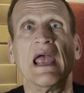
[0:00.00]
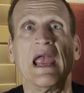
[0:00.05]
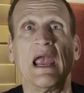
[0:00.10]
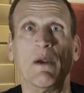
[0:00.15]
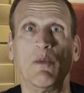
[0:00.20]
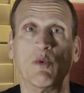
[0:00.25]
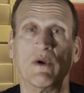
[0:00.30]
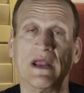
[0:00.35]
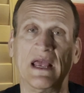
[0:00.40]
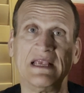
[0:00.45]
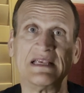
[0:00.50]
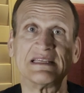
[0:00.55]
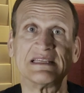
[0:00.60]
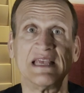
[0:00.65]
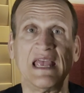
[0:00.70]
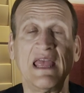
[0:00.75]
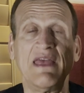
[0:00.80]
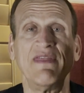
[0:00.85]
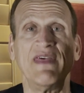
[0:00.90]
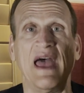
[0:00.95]
And when I
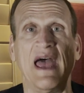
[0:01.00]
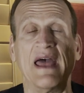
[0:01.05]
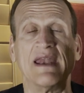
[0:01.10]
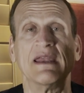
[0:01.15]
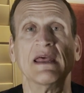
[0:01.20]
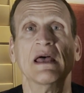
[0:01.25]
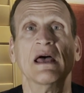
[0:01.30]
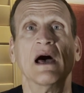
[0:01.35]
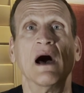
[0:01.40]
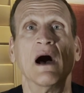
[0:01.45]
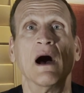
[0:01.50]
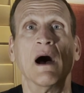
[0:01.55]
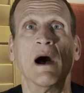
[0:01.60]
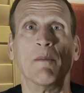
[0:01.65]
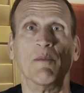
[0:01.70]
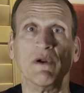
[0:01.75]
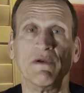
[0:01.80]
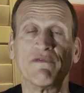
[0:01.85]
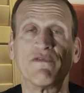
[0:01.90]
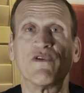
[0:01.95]
say that,
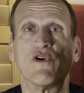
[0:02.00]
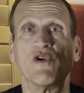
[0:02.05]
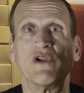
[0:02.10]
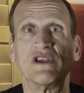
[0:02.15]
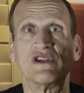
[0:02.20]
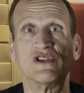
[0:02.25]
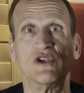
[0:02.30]
I'm referring